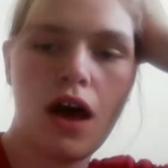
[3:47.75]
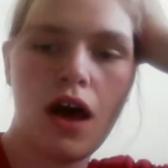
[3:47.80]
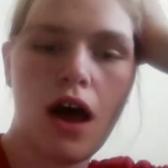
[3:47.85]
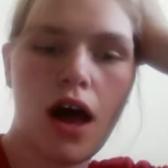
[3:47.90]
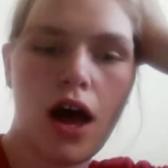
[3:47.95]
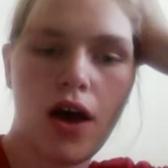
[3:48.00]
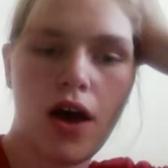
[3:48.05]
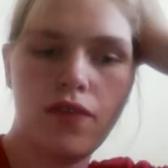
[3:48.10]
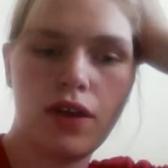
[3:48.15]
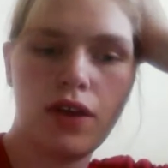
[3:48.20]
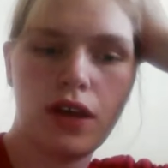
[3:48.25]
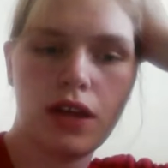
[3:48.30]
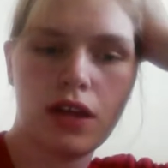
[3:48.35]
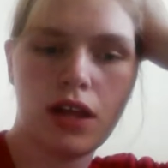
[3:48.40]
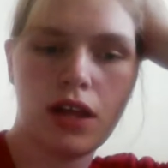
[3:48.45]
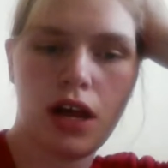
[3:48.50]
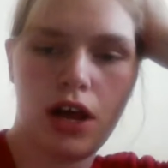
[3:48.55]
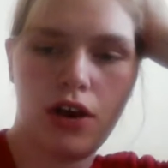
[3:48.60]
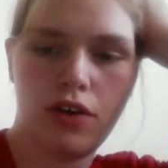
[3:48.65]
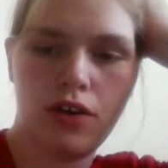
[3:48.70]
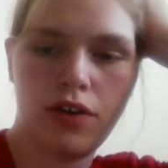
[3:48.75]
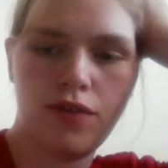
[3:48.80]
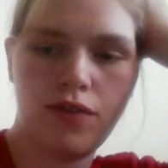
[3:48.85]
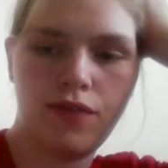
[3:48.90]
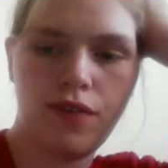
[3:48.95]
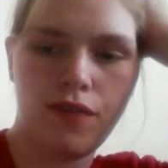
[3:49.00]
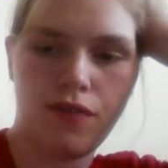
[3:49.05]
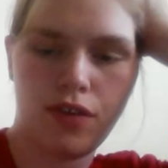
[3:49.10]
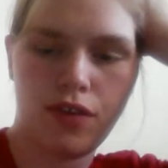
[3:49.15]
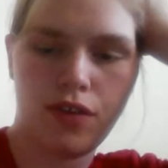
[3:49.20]
Of these,
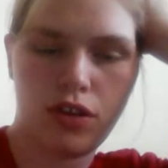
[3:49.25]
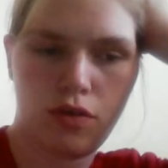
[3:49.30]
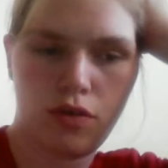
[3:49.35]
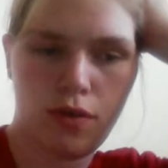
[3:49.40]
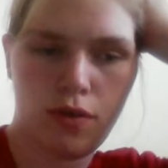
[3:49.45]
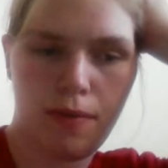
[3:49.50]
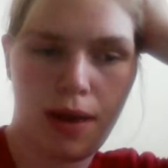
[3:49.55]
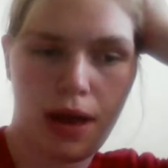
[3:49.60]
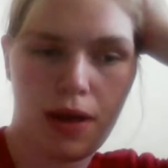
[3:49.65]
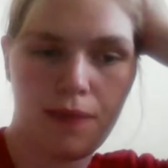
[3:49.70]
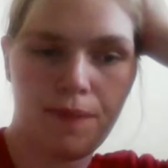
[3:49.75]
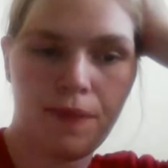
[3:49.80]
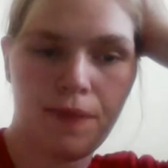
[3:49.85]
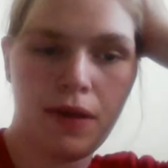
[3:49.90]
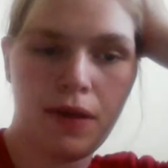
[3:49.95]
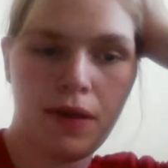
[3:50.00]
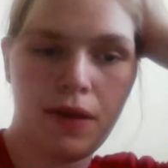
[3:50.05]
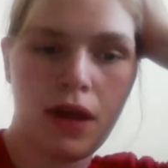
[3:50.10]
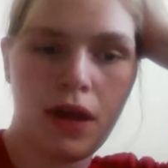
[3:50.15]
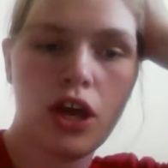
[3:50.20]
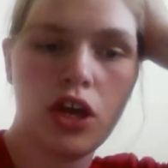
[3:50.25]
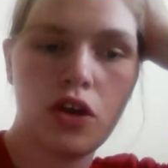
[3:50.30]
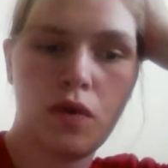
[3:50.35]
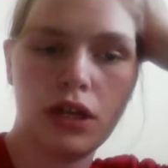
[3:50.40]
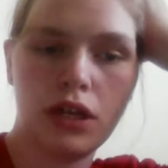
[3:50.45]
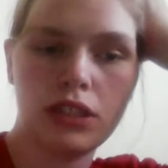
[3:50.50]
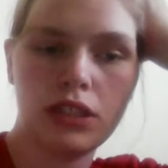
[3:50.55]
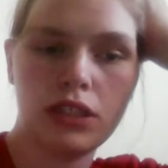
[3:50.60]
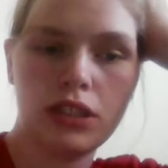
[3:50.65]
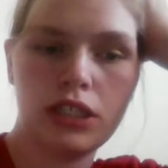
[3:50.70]
152 were male. You
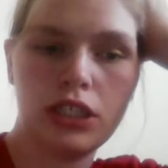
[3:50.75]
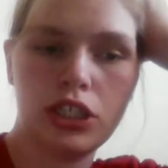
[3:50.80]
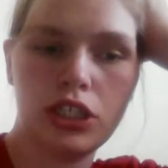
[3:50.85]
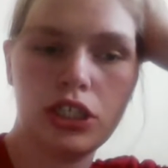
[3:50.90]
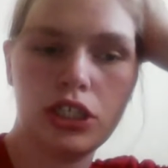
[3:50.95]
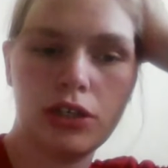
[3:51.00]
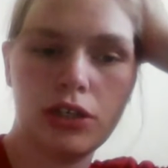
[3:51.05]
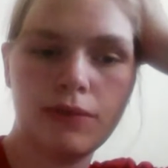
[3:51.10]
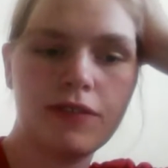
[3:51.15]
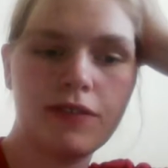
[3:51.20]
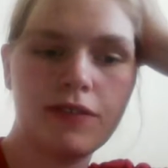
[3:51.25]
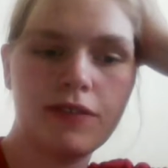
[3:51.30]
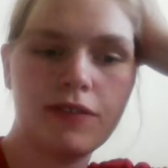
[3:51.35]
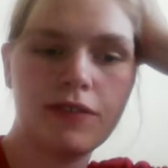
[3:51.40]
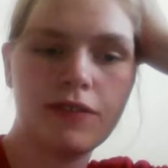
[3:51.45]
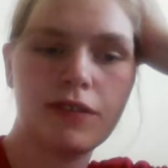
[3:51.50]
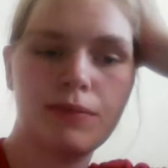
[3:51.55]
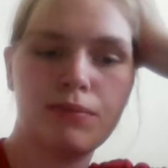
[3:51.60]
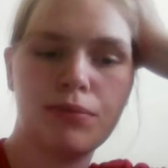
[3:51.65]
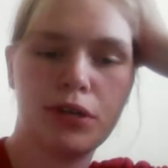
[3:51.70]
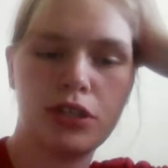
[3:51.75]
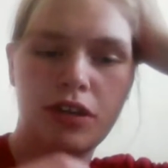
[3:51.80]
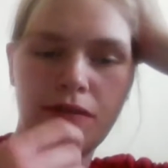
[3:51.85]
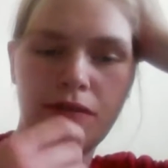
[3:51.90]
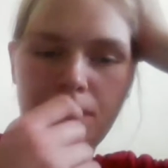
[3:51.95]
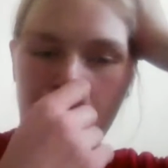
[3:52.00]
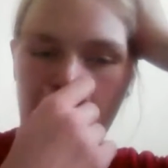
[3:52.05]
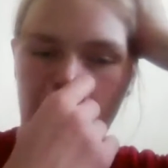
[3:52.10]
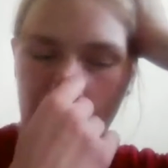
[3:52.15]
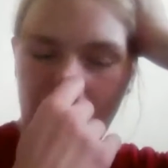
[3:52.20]
want to determine if the
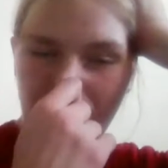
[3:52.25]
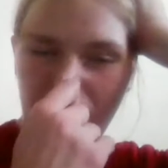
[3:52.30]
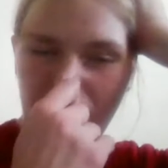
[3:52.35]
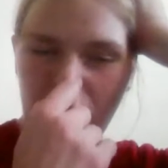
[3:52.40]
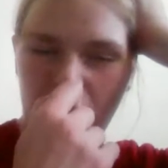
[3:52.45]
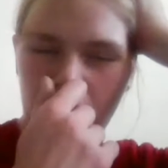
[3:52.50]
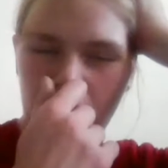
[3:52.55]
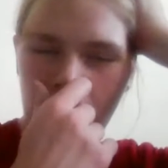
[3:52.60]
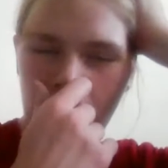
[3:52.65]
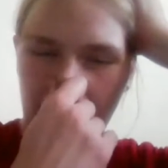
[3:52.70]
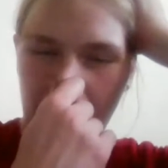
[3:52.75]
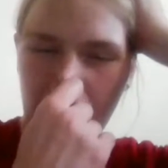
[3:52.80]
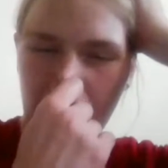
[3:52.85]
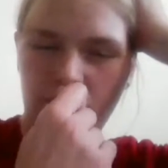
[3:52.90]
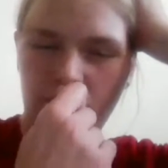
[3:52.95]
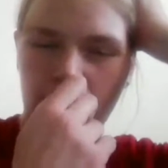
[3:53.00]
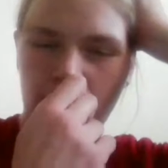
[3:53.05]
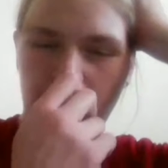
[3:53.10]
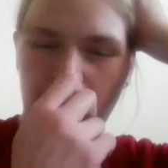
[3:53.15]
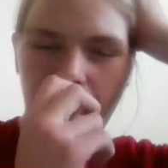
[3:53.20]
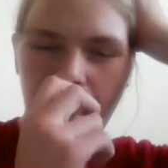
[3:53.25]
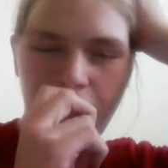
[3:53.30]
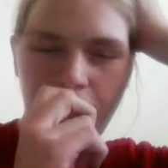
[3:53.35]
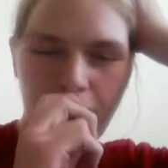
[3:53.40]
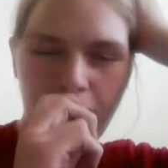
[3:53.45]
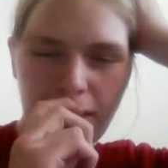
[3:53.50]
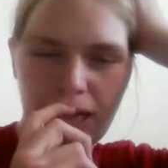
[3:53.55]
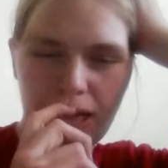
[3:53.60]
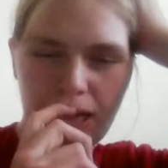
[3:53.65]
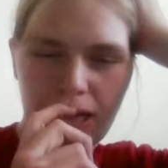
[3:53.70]
proportion of male heavy lottery players is
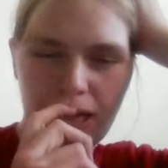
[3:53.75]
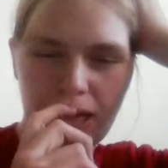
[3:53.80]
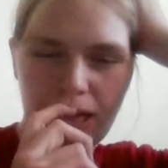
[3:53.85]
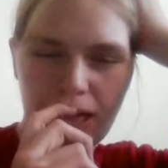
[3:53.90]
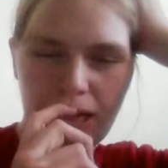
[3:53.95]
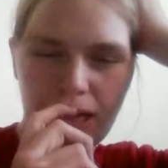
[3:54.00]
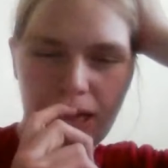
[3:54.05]
different than the